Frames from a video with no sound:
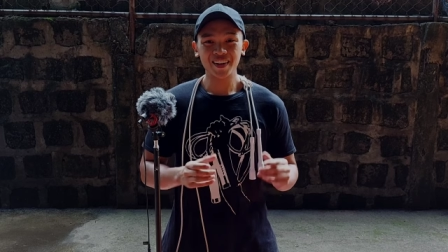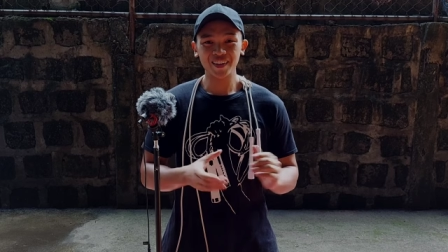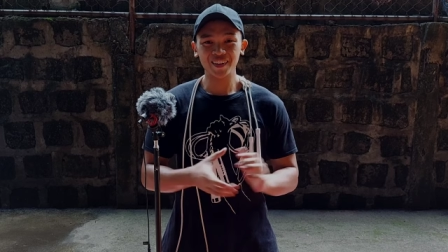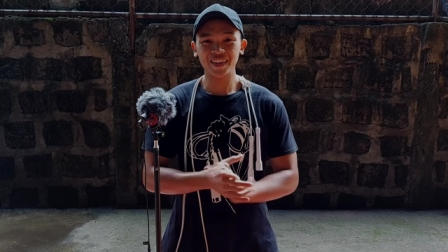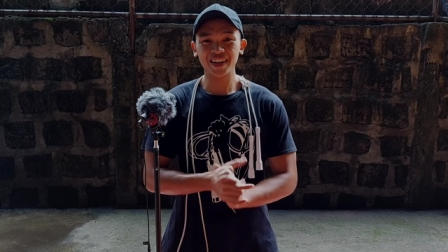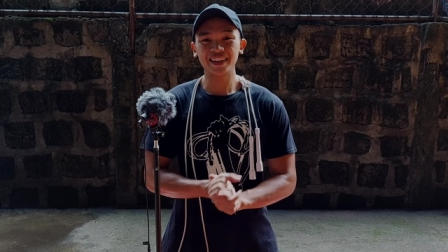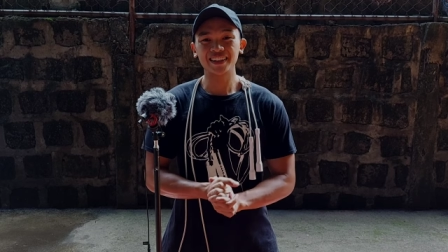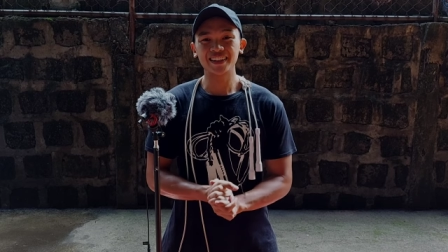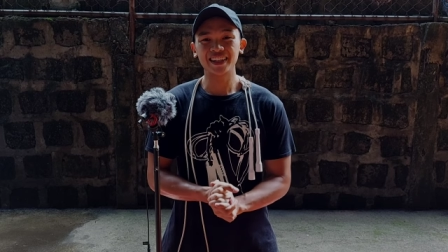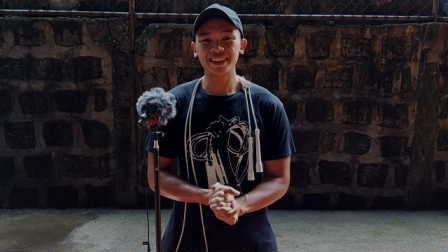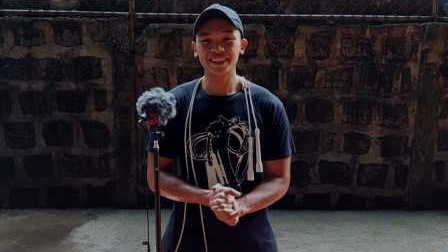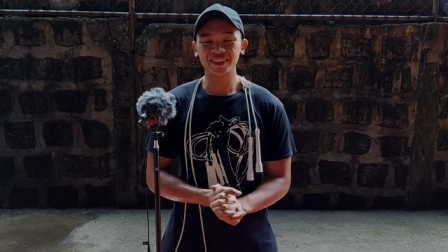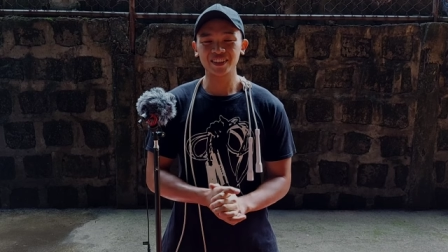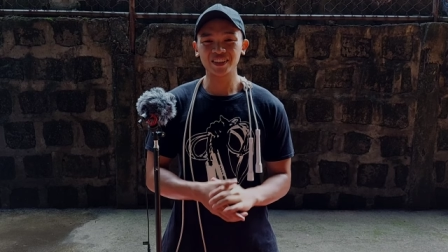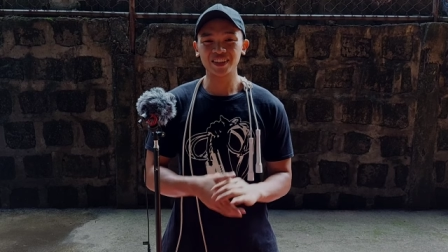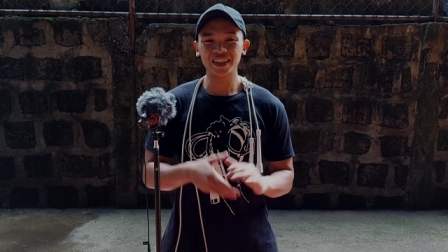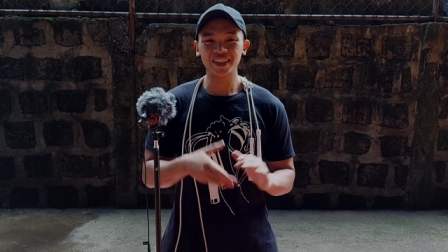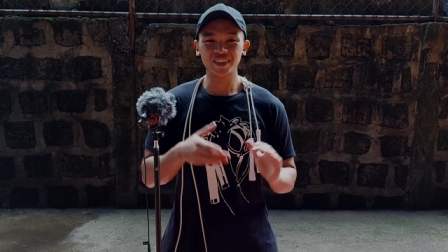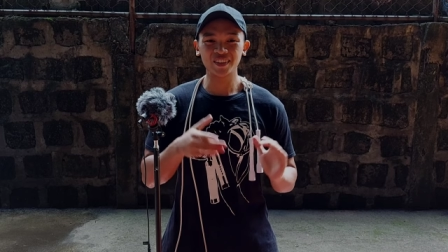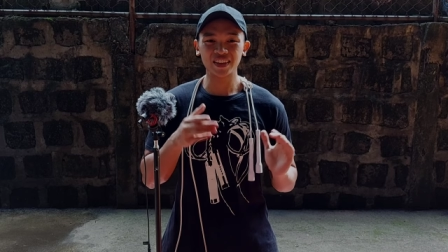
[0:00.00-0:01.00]
Alright guys,
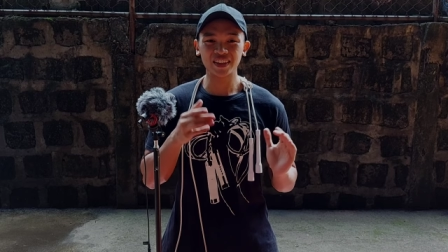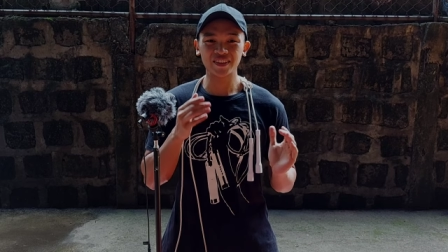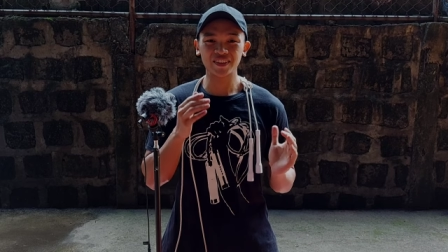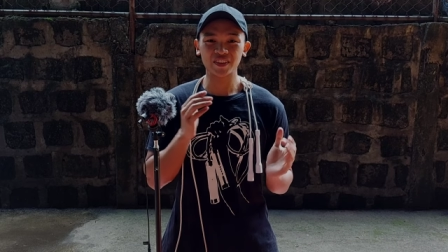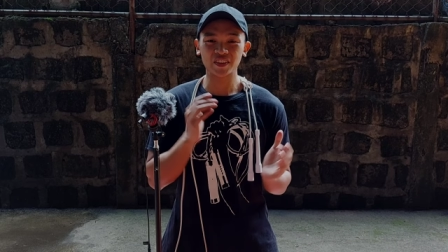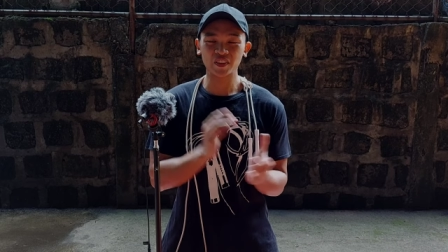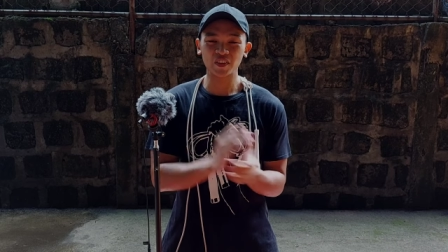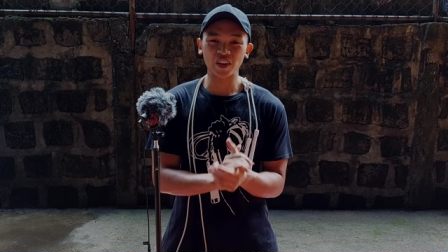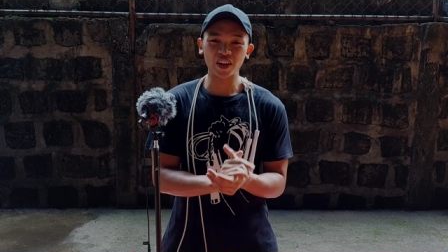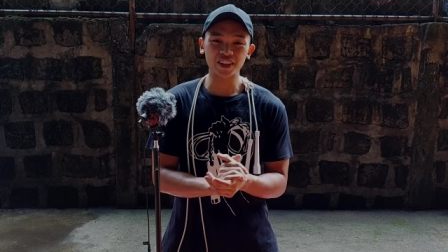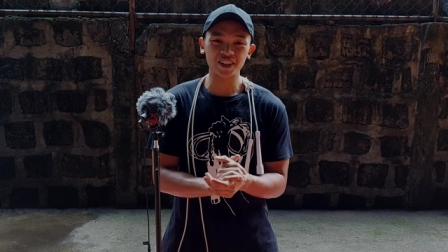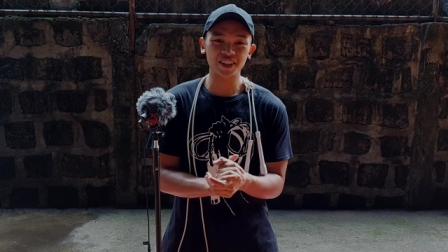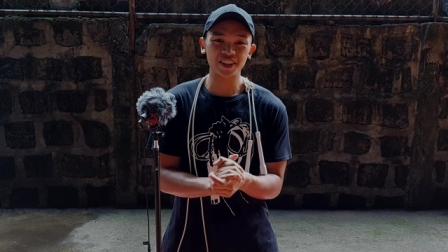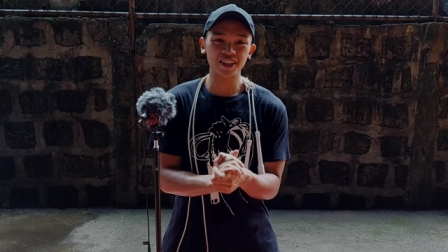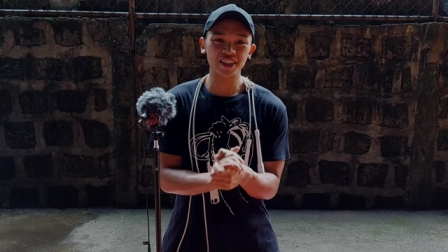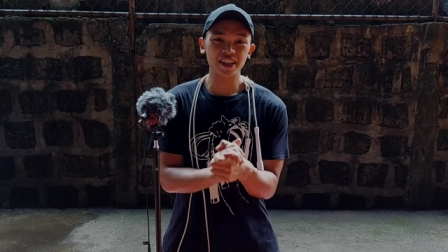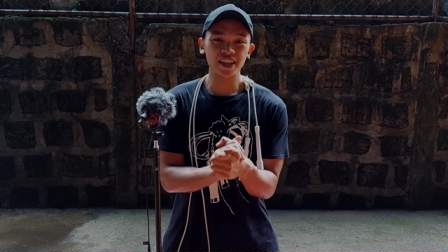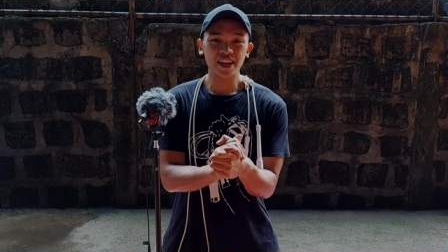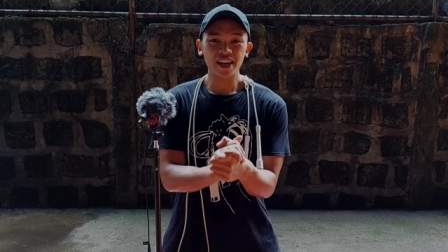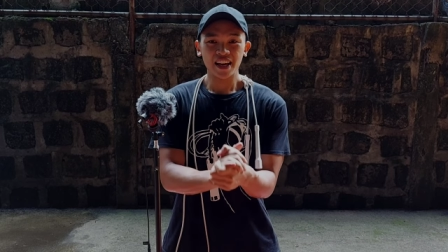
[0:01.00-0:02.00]
so thank you guys for
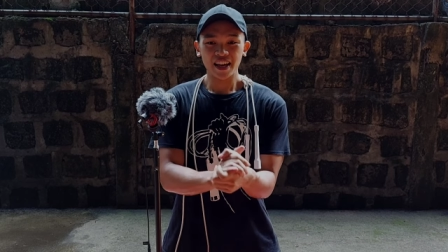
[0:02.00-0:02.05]
watching